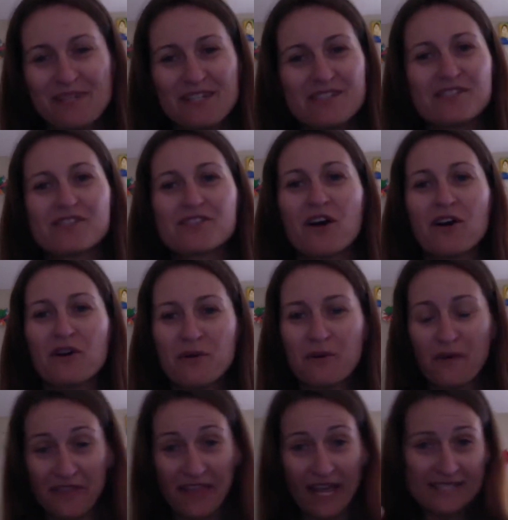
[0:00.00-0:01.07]
So
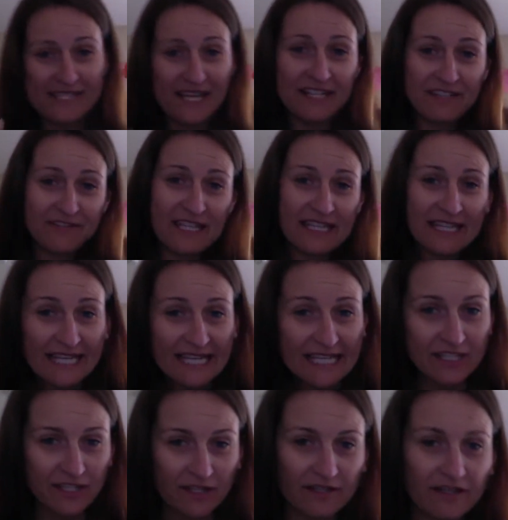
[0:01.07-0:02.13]
that's kind of the
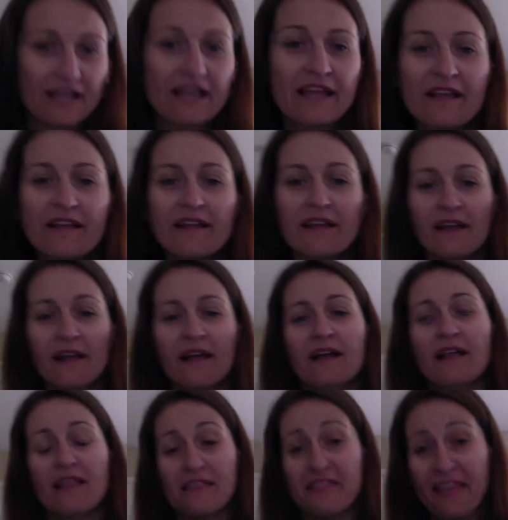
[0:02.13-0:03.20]
linear.
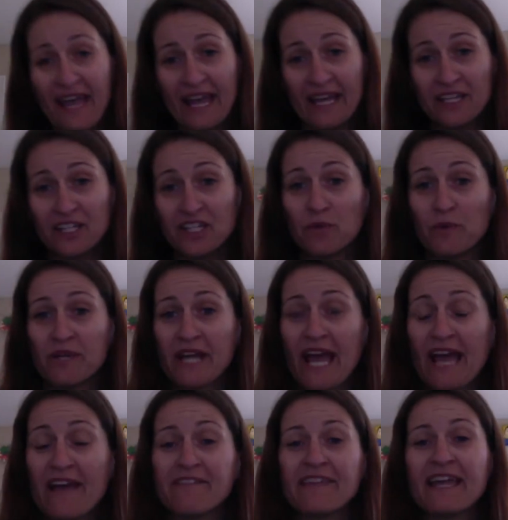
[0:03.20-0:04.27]
Then you want to
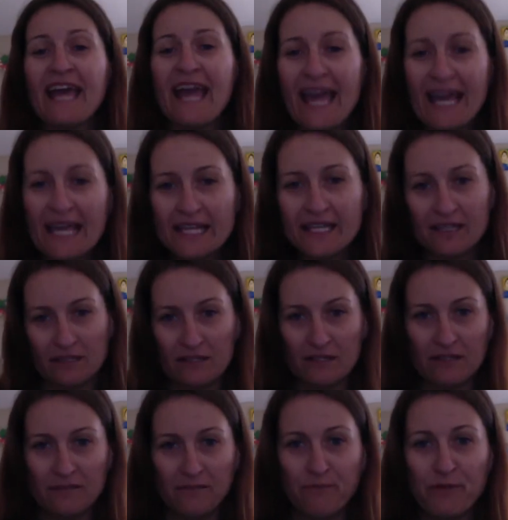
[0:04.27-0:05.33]
have the
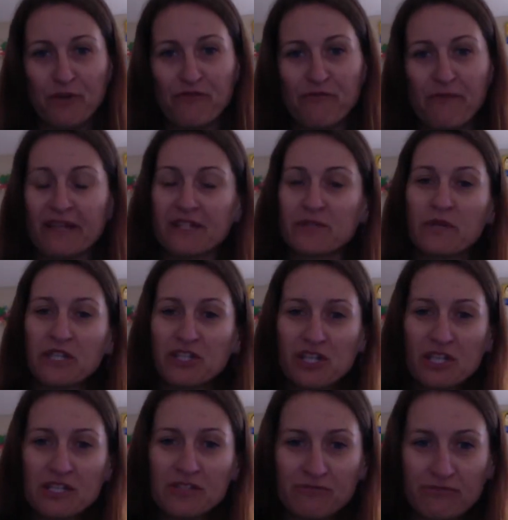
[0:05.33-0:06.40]
angular movement, which
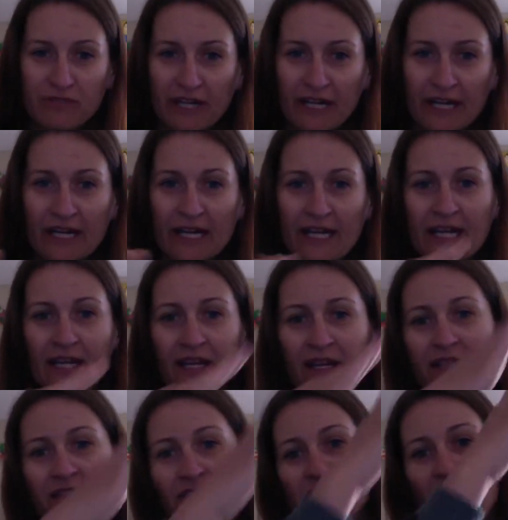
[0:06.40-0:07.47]
is
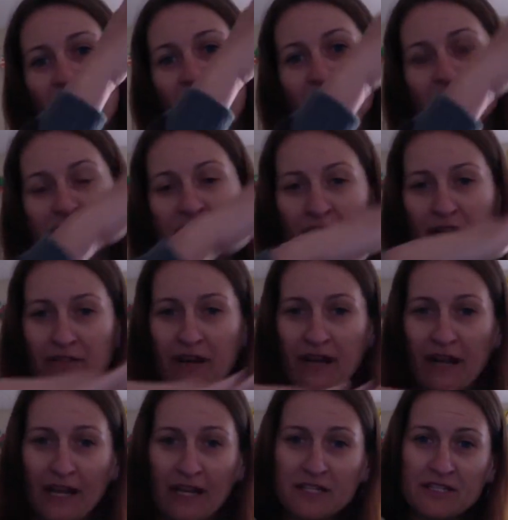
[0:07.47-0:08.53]
really changing,
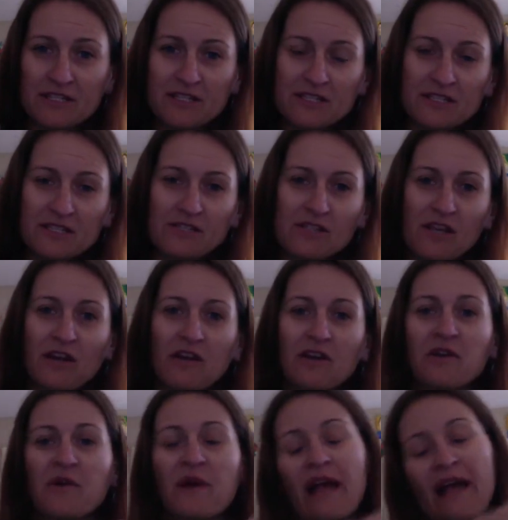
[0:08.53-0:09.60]
right?
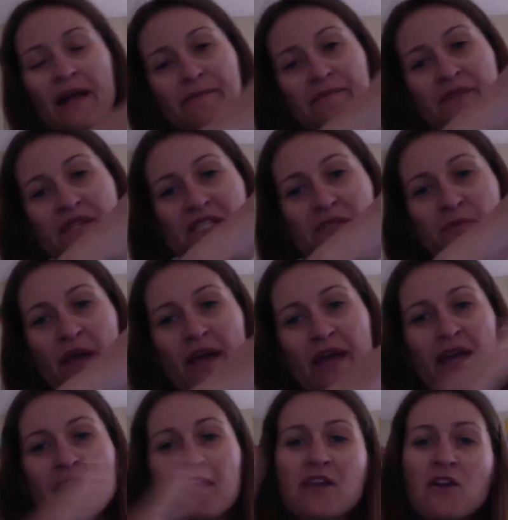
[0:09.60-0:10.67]
So this
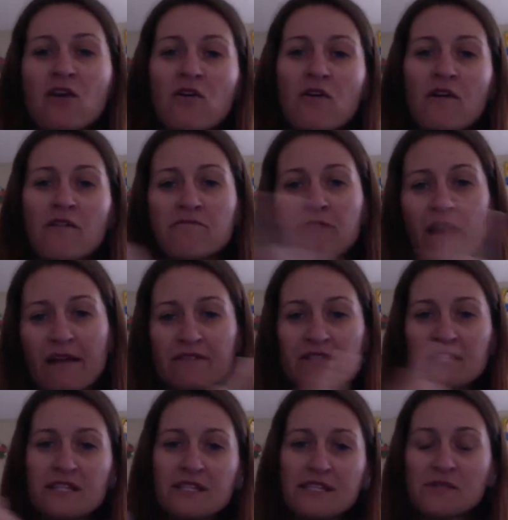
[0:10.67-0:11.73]
way or around
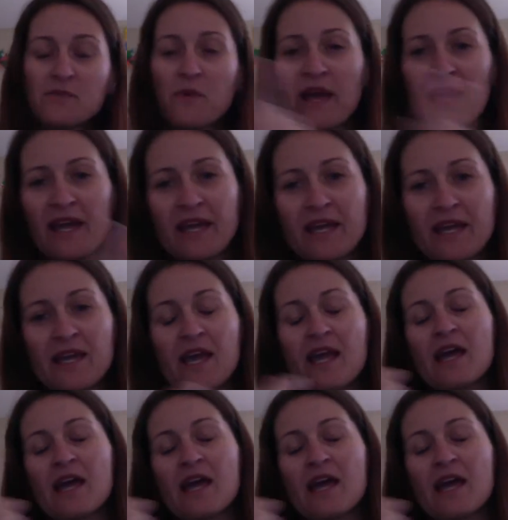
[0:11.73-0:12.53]
this way.